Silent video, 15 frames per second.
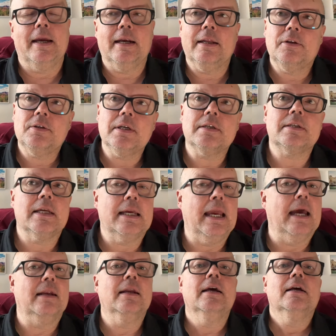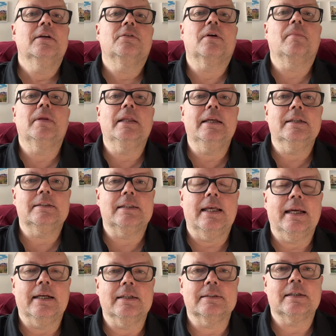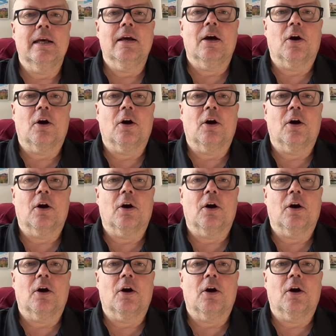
And it's just, again, some of these things